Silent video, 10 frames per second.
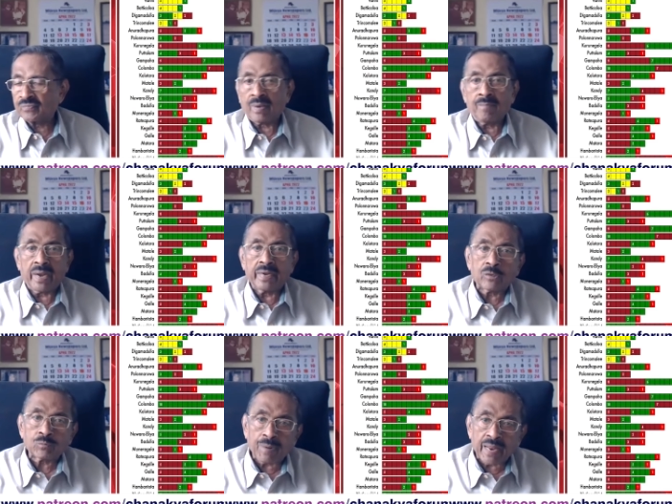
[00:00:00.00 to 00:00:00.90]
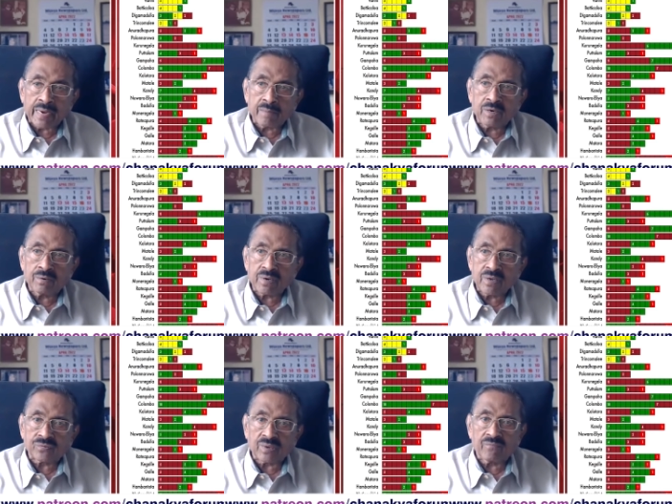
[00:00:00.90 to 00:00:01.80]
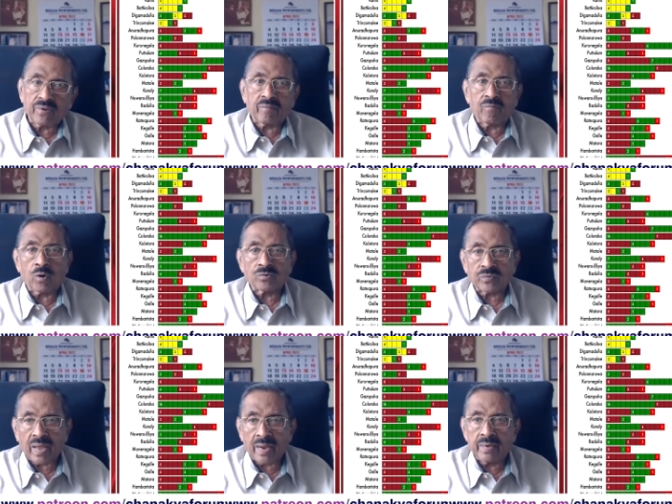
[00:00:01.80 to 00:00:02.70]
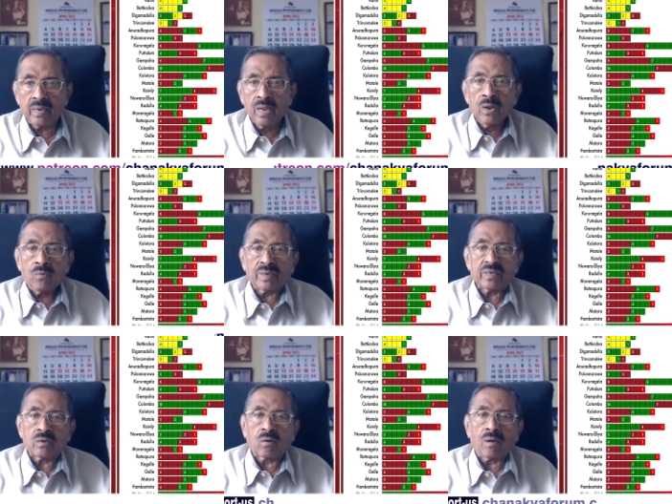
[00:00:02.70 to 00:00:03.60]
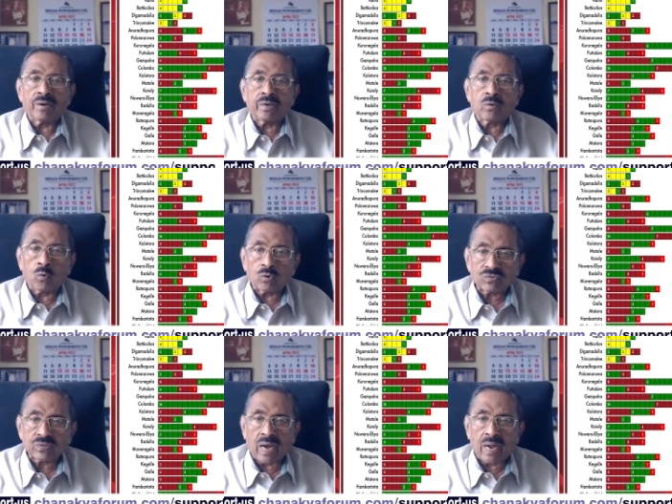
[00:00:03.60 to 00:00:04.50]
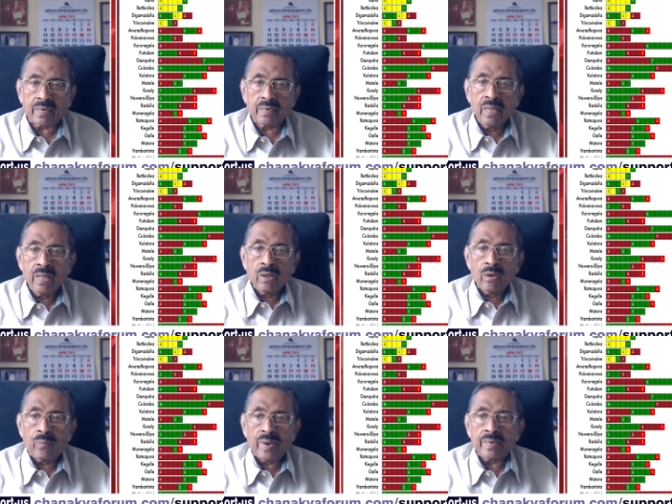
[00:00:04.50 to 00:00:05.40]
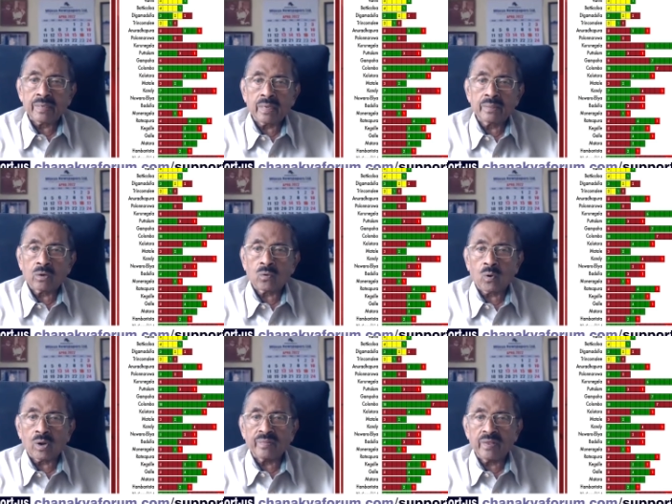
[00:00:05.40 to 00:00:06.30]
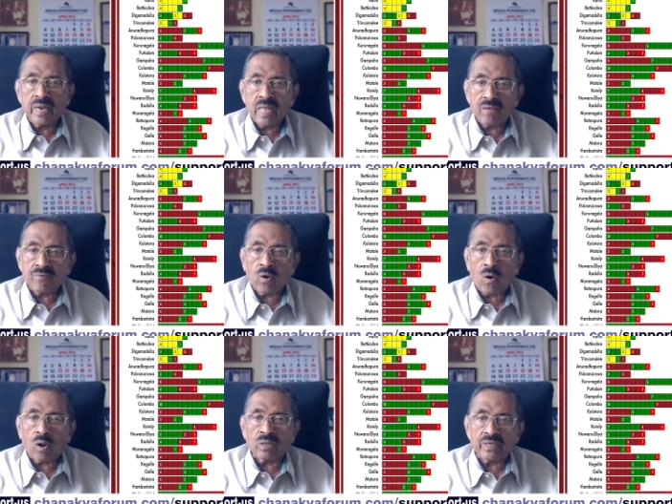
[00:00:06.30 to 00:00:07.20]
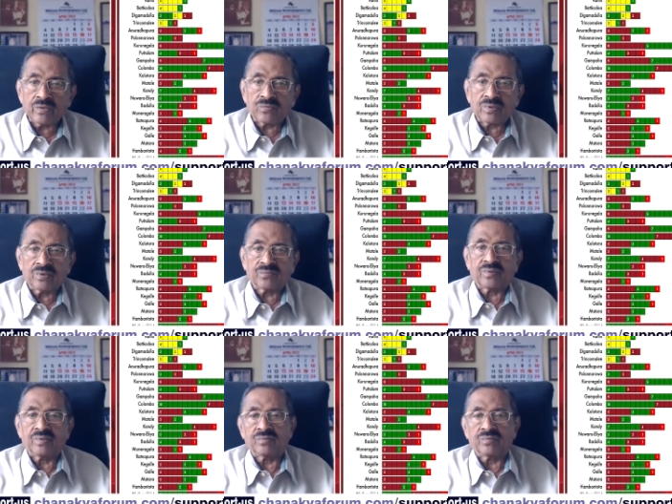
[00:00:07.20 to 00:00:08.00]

some unexplainable reason, we have also had what he called a Coast Guard, when the, the role of the Navy all these years since